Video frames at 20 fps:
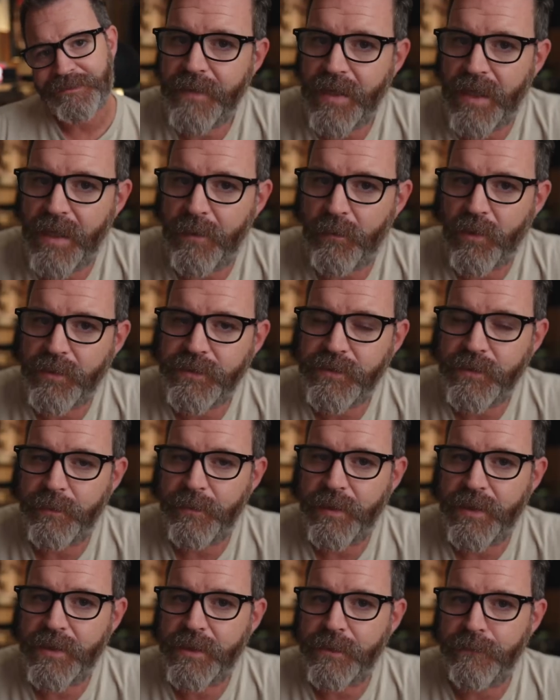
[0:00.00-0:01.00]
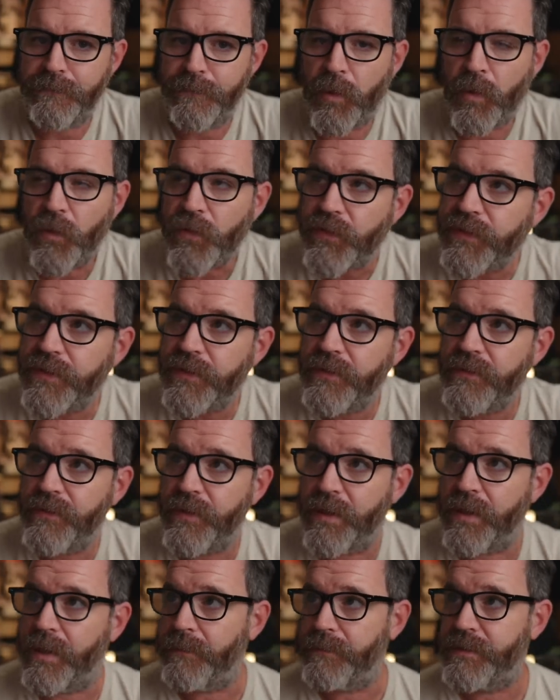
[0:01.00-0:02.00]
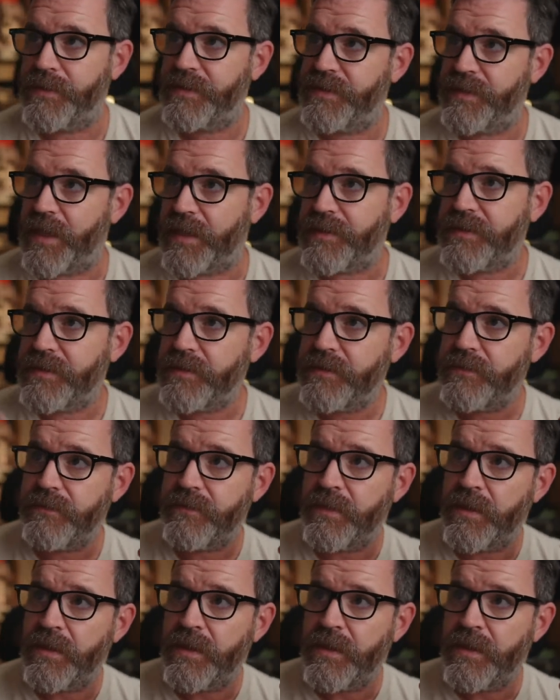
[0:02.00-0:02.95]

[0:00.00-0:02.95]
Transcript: And I'm also a bit compulsive and obsessive.